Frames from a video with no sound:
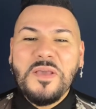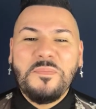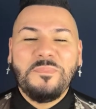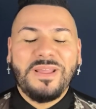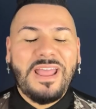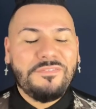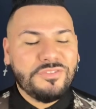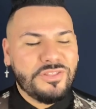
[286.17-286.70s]

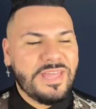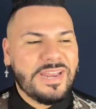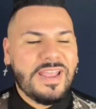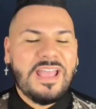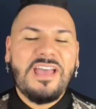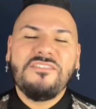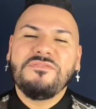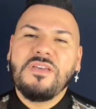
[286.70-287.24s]
But after that, I
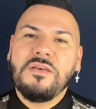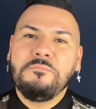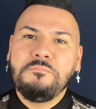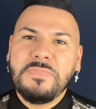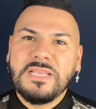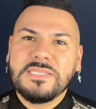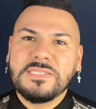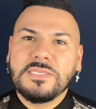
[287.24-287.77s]
have
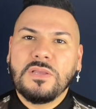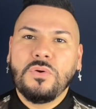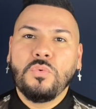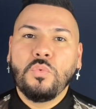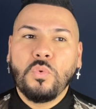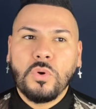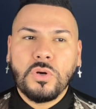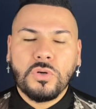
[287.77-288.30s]
Miss
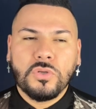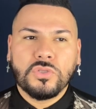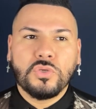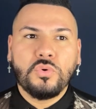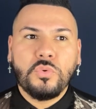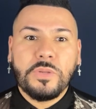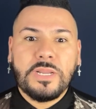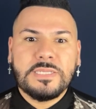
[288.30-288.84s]
World.
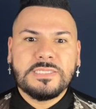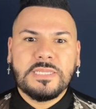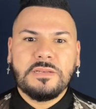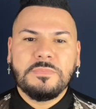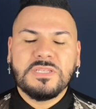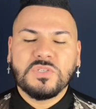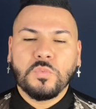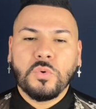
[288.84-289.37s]
Who would I send to
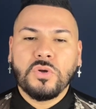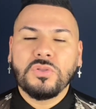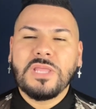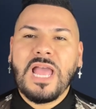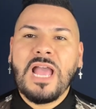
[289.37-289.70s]
Miss World?